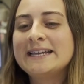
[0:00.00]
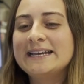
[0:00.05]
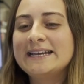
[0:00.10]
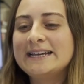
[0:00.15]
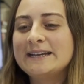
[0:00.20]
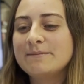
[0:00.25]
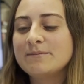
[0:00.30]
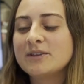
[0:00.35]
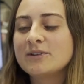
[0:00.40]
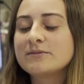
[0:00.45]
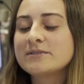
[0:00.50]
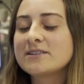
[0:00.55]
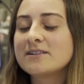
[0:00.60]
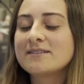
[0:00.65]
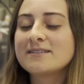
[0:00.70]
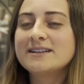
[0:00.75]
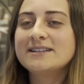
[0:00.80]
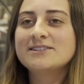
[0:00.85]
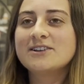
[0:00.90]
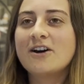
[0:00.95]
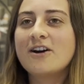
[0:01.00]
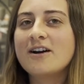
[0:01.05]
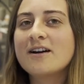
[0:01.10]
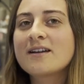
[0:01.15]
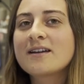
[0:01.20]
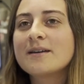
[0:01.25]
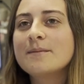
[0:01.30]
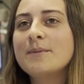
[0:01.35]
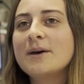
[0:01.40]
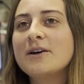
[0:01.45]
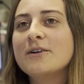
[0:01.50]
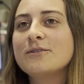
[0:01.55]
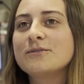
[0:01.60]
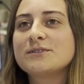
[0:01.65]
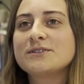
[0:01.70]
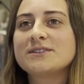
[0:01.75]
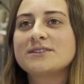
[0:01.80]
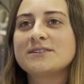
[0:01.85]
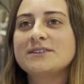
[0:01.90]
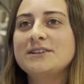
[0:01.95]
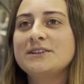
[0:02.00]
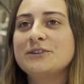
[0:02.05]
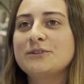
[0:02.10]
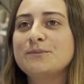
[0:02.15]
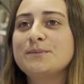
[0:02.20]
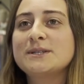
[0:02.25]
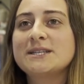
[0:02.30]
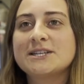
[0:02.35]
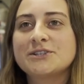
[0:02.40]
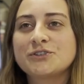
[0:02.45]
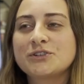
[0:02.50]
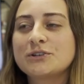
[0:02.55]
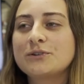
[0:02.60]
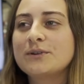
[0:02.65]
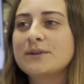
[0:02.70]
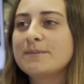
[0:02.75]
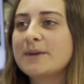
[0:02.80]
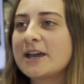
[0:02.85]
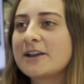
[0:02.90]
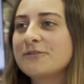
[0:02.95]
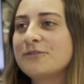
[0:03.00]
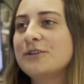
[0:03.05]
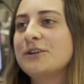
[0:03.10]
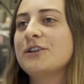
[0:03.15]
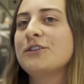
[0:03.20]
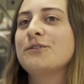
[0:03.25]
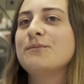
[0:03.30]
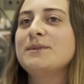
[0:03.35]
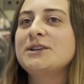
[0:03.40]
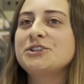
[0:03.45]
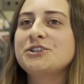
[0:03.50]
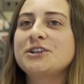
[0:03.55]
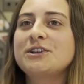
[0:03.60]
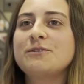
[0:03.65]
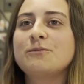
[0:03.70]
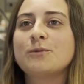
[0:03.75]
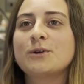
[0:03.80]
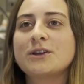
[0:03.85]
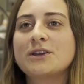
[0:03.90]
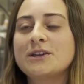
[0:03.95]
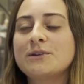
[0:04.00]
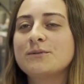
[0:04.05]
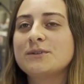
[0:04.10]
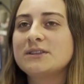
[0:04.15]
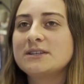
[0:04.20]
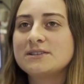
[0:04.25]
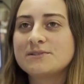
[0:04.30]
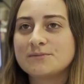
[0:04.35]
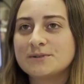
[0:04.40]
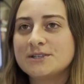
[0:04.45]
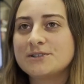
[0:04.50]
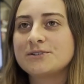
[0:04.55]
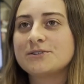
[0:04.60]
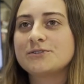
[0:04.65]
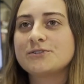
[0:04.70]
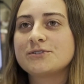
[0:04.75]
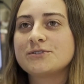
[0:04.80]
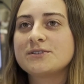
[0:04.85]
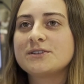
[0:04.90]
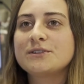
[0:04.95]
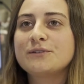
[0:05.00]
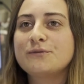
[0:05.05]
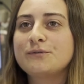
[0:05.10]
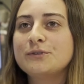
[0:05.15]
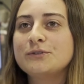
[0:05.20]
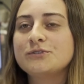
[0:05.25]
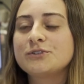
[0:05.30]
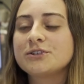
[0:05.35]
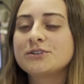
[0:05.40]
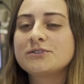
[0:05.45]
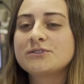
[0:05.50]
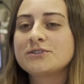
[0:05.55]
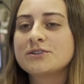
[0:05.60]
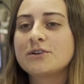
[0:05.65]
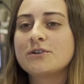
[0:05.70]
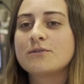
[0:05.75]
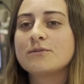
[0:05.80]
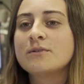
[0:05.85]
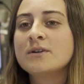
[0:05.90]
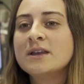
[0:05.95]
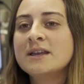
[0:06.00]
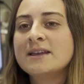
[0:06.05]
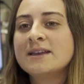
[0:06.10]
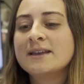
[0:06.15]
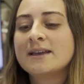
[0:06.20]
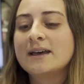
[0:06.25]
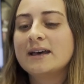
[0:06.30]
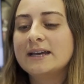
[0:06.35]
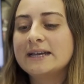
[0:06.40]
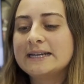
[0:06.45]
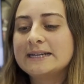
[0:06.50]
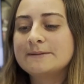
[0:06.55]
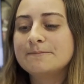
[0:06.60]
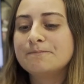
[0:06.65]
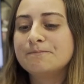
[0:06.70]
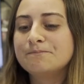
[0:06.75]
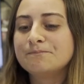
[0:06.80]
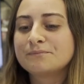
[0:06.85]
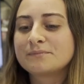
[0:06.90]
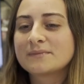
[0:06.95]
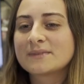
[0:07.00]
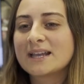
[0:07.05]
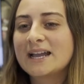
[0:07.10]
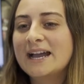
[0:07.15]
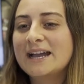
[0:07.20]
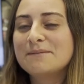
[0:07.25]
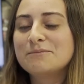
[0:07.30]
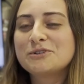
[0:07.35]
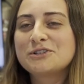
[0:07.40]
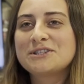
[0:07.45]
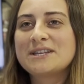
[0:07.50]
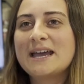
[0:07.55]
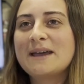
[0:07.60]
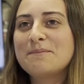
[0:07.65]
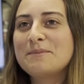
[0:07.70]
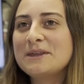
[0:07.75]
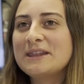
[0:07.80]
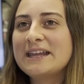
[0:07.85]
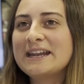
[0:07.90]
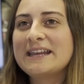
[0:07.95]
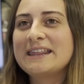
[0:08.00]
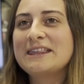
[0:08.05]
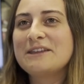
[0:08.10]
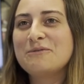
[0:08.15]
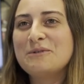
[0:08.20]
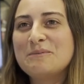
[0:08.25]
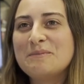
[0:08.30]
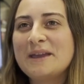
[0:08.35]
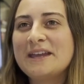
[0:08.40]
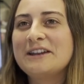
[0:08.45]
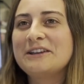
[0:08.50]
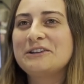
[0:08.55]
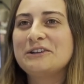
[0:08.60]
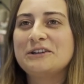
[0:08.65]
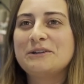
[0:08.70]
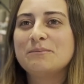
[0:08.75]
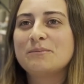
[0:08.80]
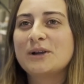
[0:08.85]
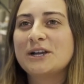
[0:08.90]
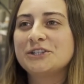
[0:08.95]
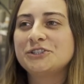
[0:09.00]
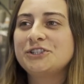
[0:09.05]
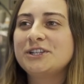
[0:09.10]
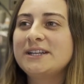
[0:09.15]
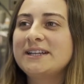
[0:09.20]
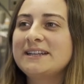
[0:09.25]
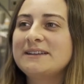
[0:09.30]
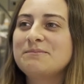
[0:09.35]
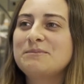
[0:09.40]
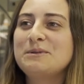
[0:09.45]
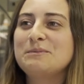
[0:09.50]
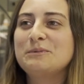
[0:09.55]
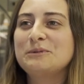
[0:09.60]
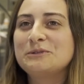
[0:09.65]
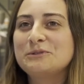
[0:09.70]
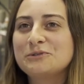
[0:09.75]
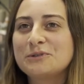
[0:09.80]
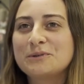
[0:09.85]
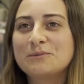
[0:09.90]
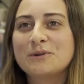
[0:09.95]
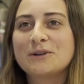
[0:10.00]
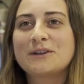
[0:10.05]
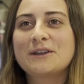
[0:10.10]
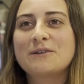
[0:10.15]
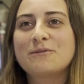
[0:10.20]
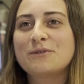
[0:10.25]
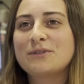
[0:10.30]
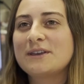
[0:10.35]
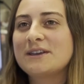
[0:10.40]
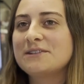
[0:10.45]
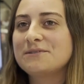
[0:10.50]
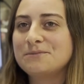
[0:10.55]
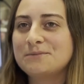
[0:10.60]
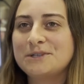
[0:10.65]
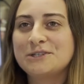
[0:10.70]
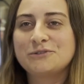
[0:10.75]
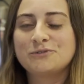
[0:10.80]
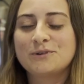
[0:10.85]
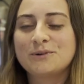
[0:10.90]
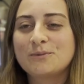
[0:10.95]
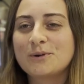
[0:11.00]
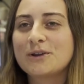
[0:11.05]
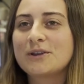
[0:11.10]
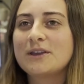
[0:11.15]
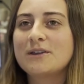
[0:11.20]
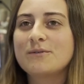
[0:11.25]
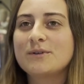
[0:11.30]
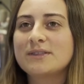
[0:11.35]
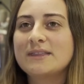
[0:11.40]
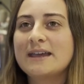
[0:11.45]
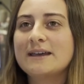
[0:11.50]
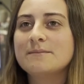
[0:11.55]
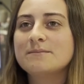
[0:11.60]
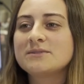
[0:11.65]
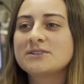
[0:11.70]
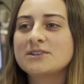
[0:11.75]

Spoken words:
There was already talk about, potentially going back for another mission, working with these researchers in the future. So I'm just happy that I think we made a good impression and people enjoyed working with us. We enjoyed working with them.